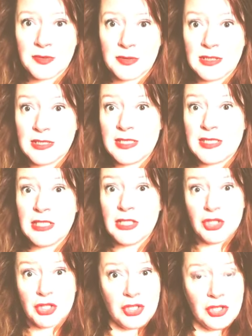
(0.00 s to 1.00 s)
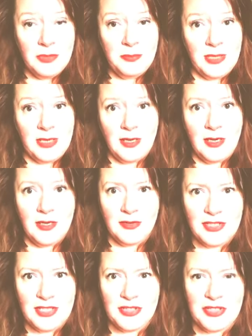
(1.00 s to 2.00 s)
or at least it should be near
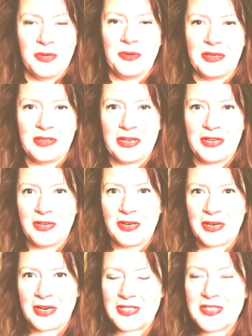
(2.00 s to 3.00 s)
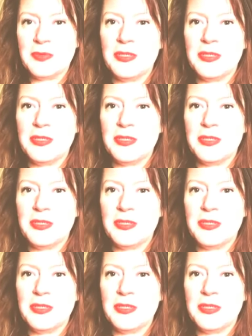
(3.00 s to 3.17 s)
and dear to a lot of our hearts,